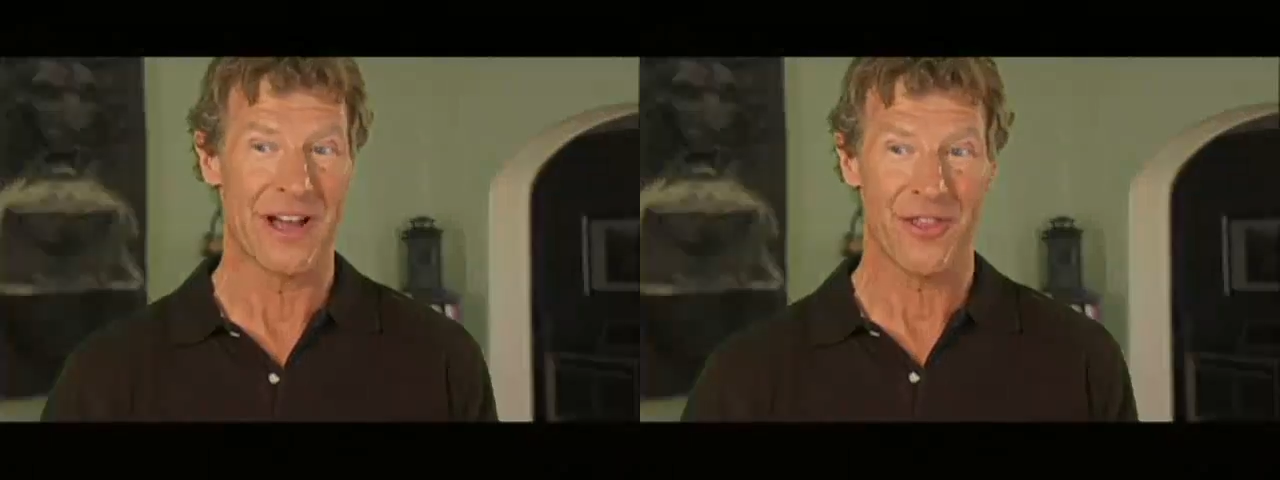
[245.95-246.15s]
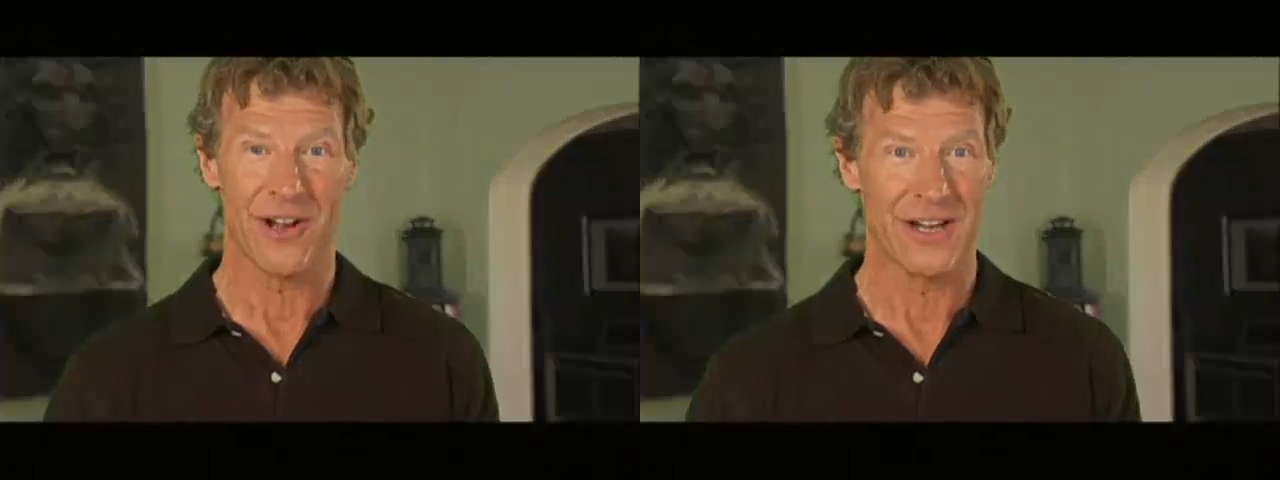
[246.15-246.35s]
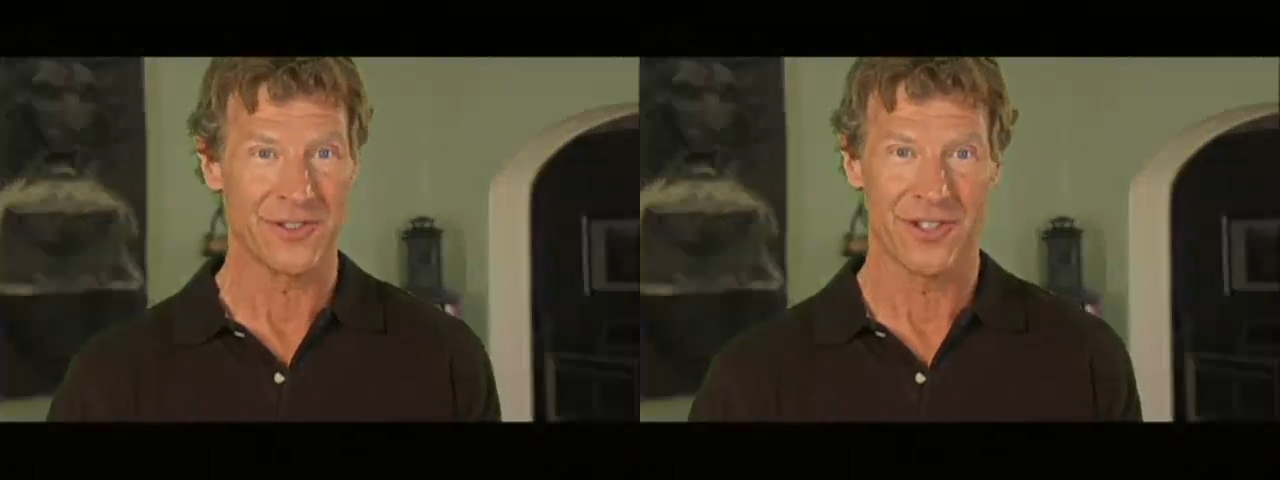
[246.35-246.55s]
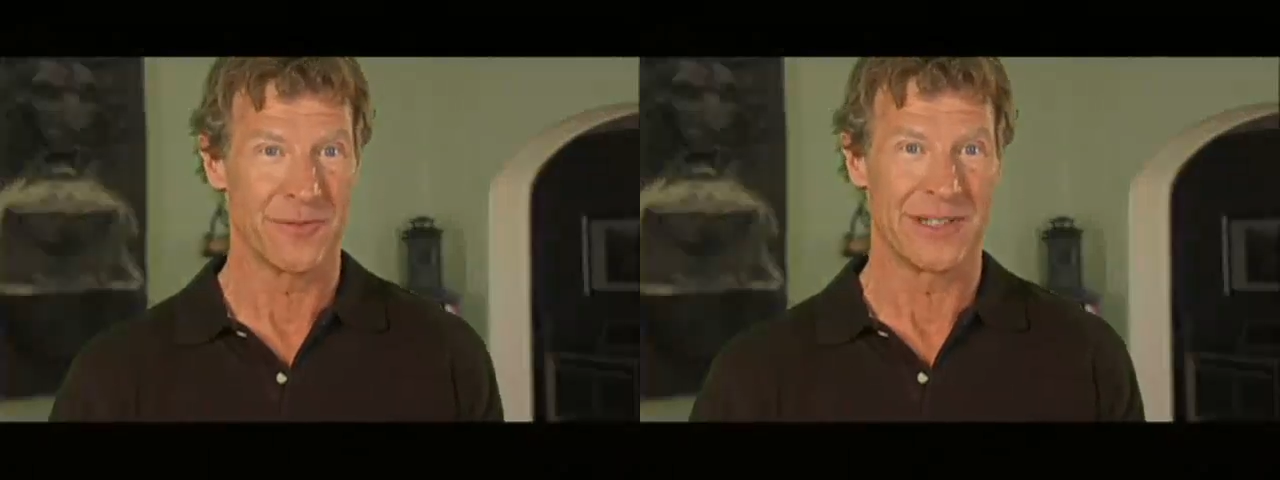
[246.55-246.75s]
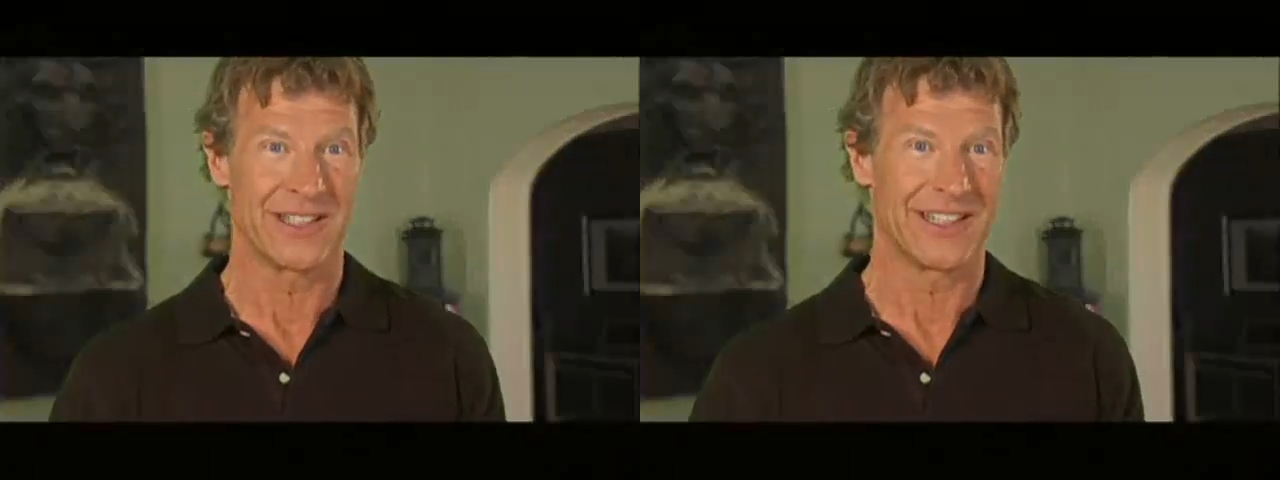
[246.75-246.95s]
I thought I was going
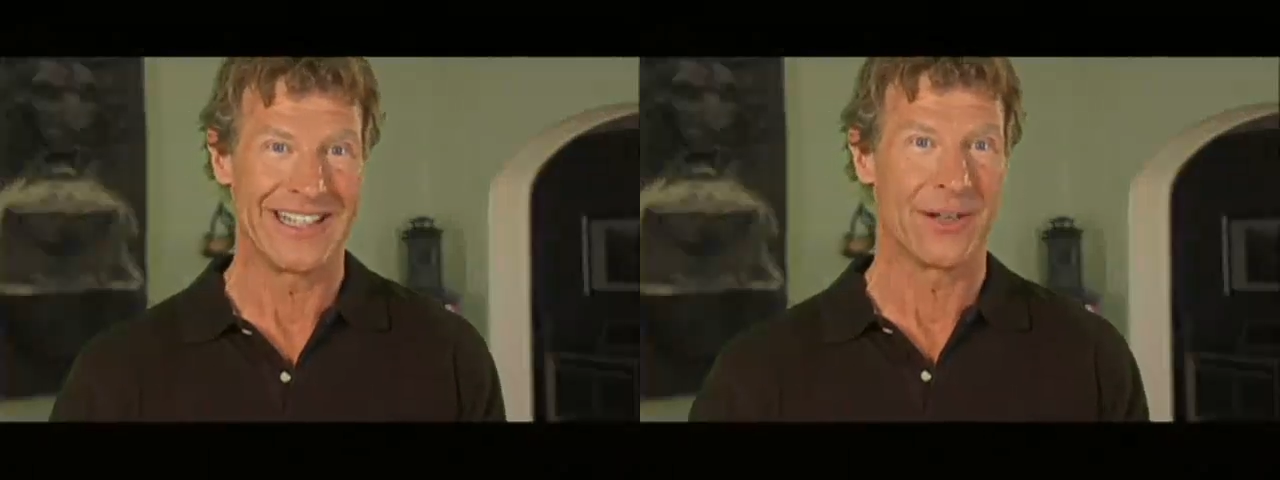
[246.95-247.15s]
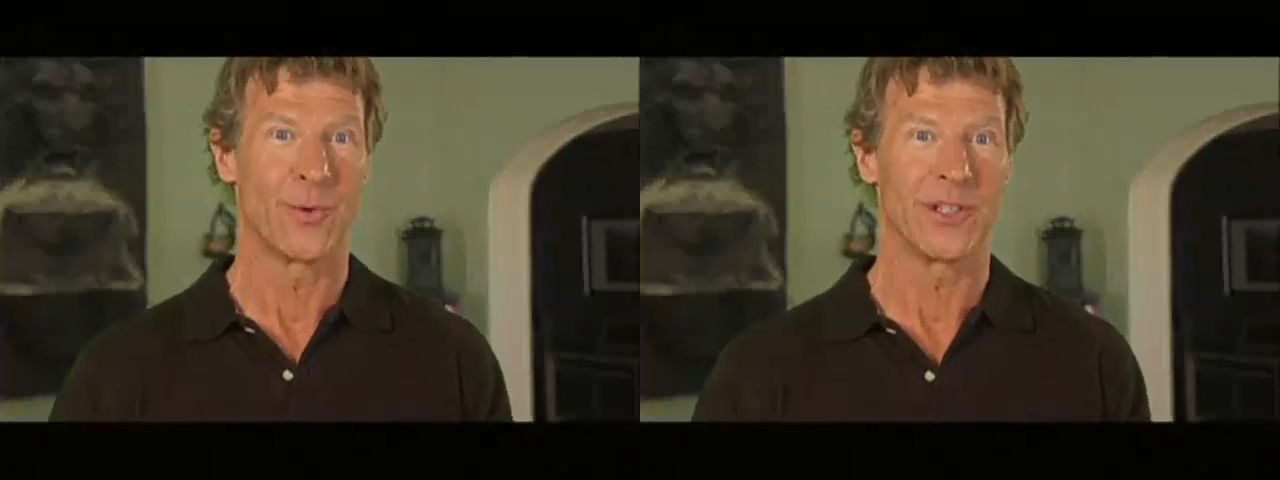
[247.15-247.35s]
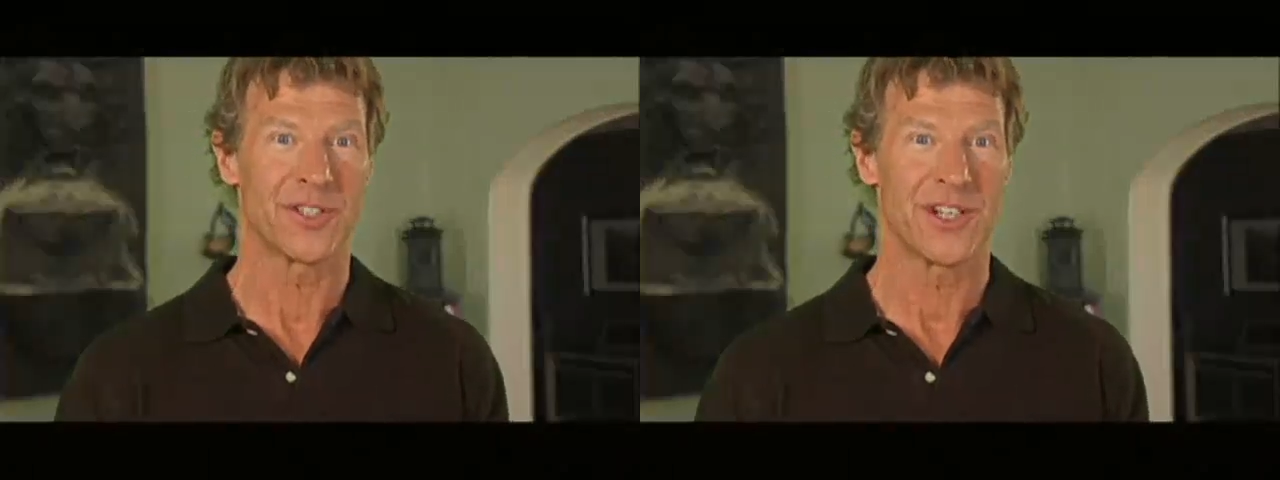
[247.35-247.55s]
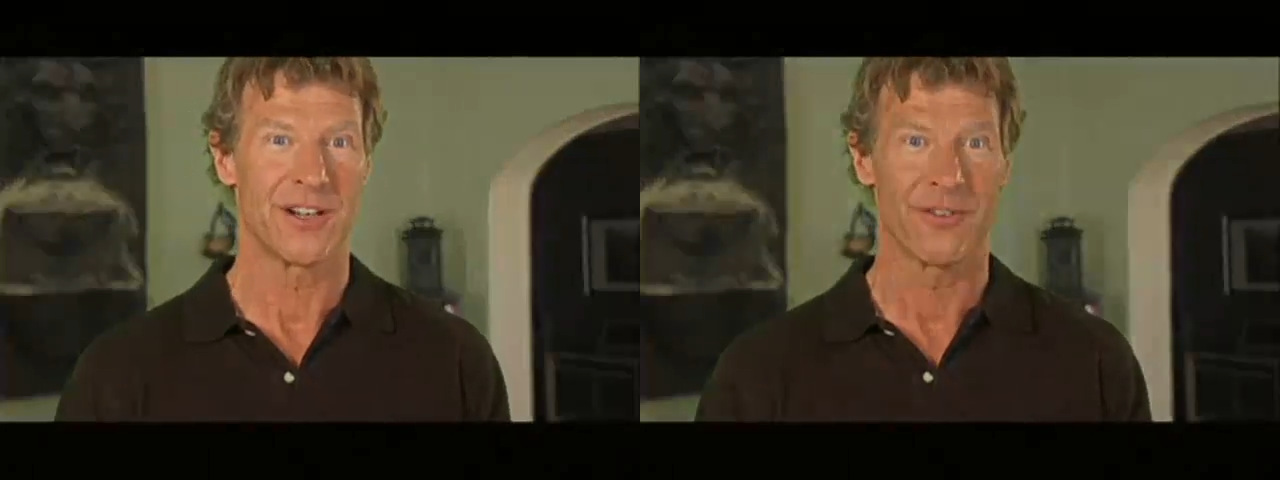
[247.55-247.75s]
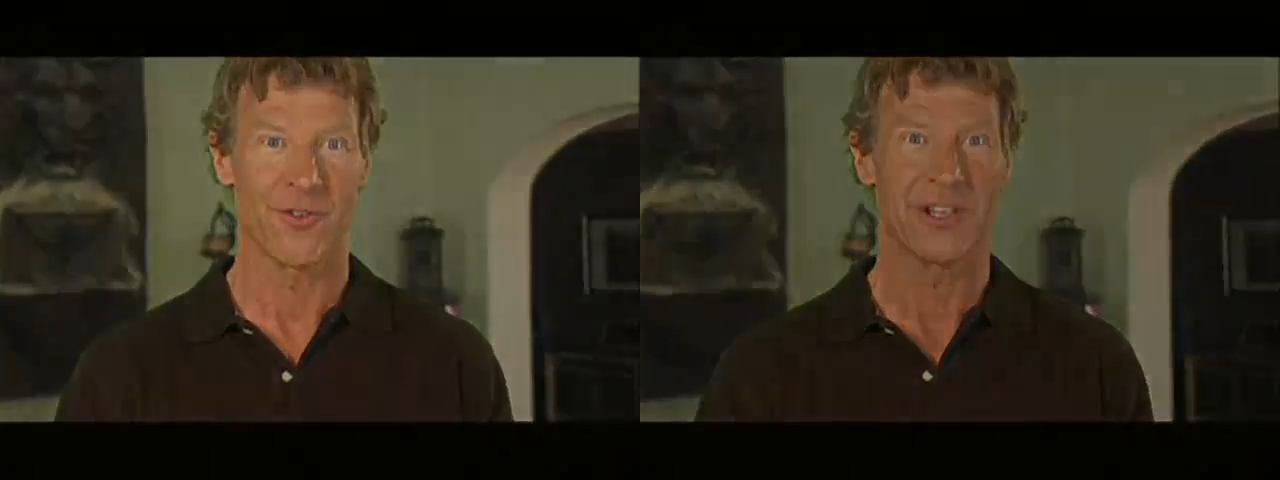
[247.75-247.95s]
to be in a wheelchair for the